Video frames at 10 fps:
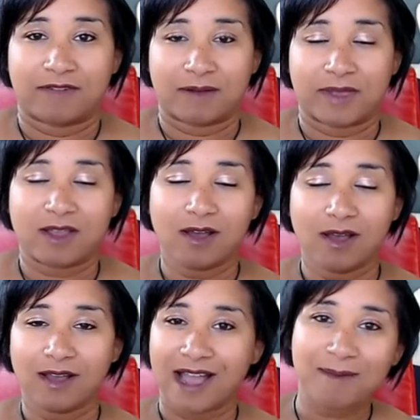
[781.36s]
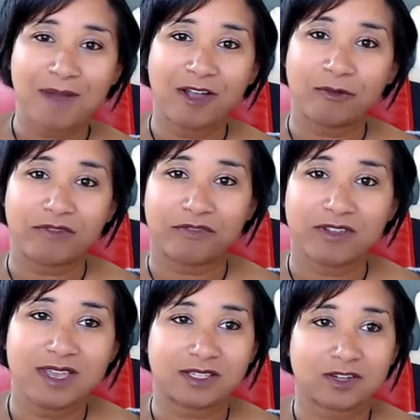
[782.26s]
If I'm like, oh, I'm hungry
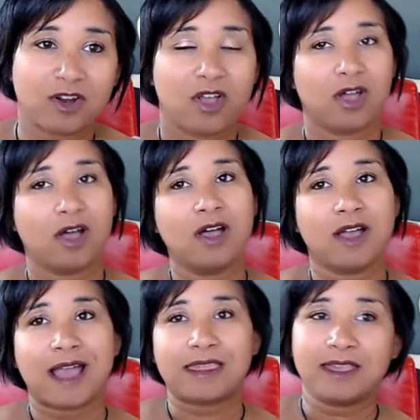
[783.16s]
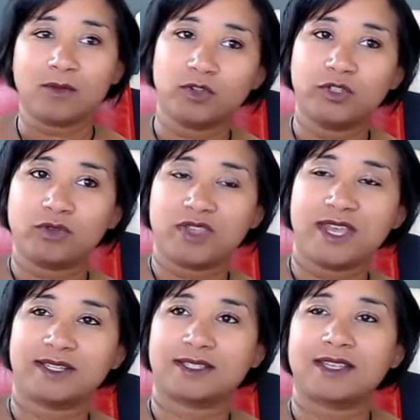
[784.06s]
for this, or oh, I think we'll do
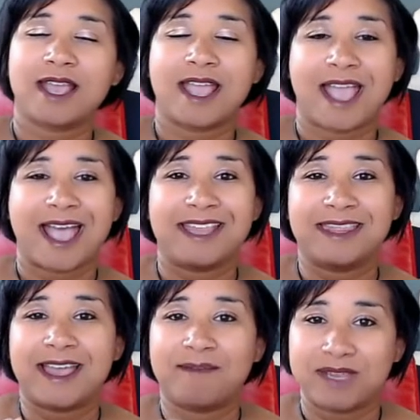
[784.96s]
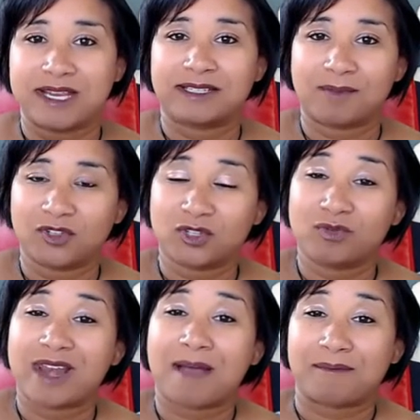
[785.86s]
this. And that means I'm also
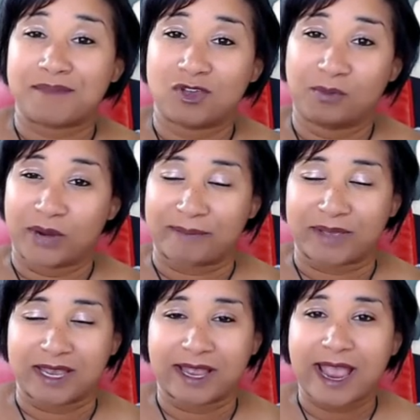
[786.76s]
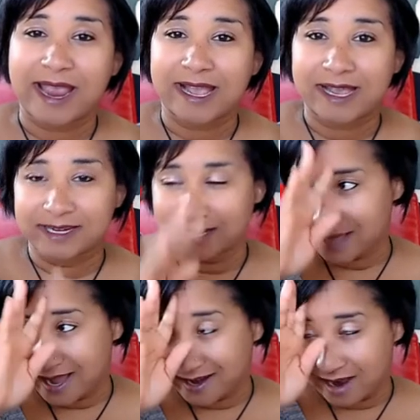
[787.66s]
not meal prepping and
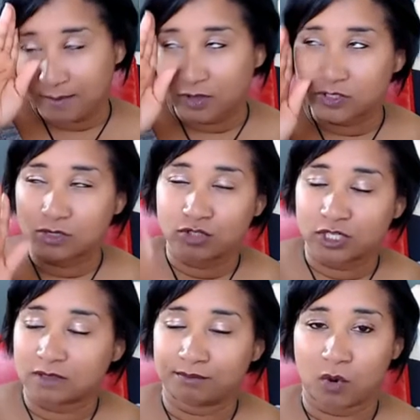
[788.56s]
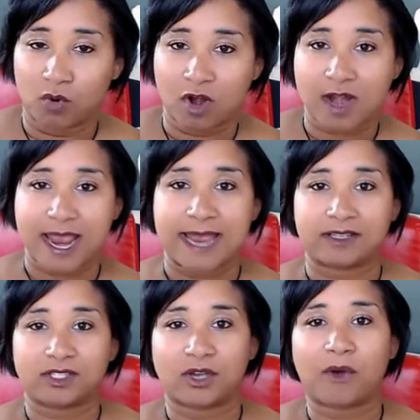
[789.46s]
that I'm also just bored.
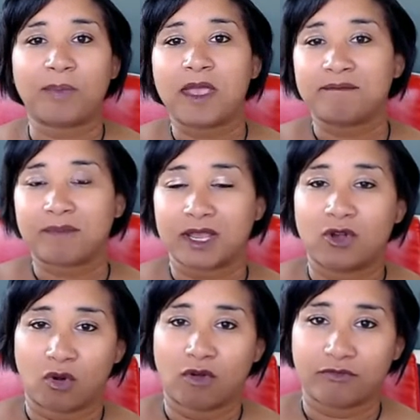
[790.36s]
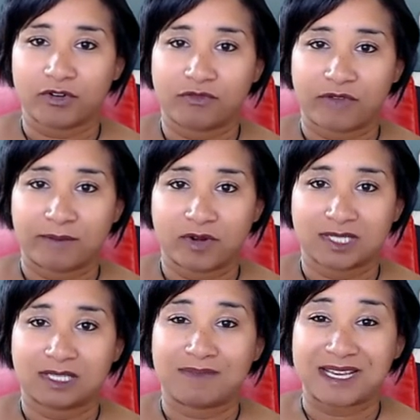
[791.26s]
And so my goal for November
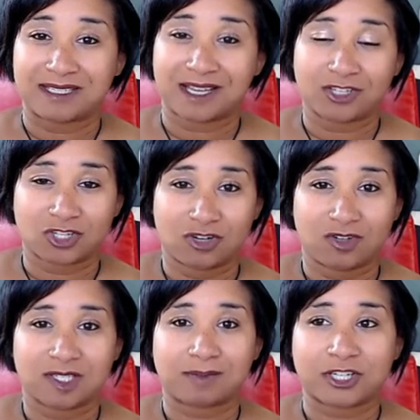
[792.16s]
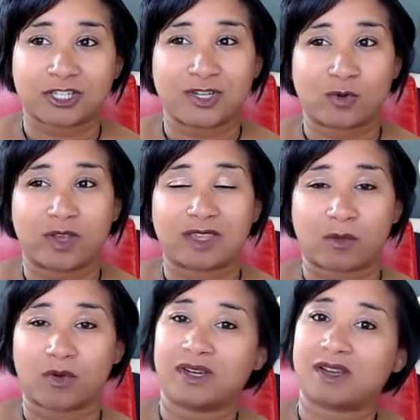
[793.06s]
is to be intentional, especially knowing that
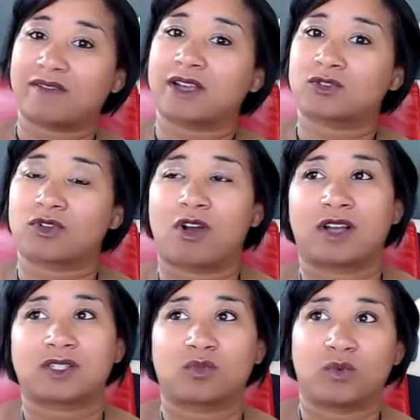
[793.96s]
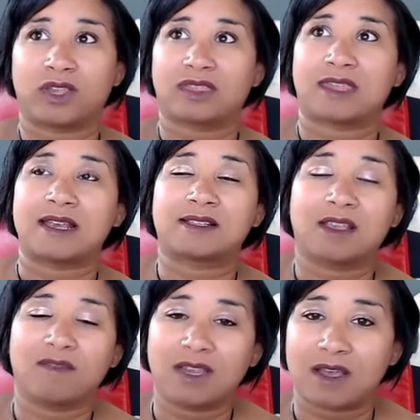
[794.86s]
we're going to have extra cost with
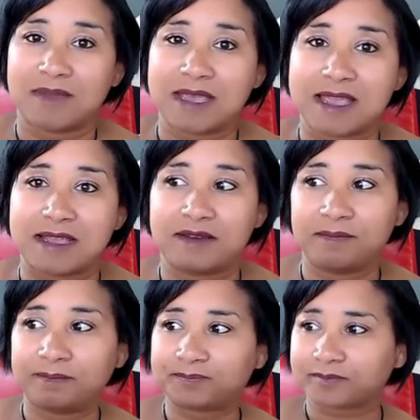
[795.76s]
Thanksgiving coming in